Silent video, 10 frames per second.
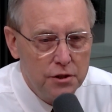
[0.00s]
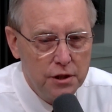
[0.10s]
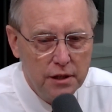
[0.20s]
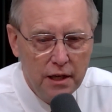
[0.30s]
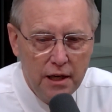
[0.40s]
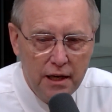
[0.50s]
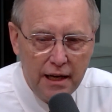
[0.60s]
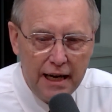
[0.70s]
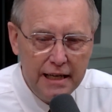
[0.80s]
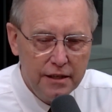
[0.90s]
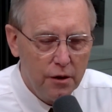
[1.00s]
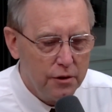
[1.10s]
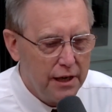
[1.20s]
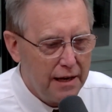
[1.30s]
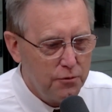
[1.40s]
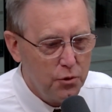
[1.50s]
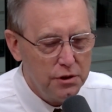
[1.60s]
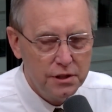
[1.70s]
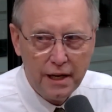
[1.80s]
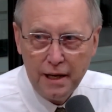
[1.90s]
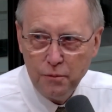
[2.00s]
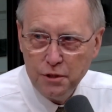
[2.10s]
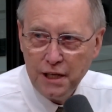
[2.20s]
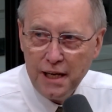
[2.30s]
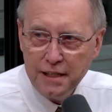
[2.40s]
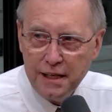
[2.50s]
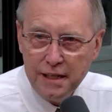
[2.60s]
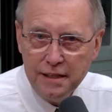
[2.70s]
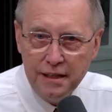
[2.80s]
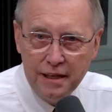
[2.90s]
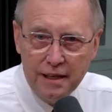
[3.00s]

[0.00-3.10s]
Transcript: and he didn't know the 911 side, which I did,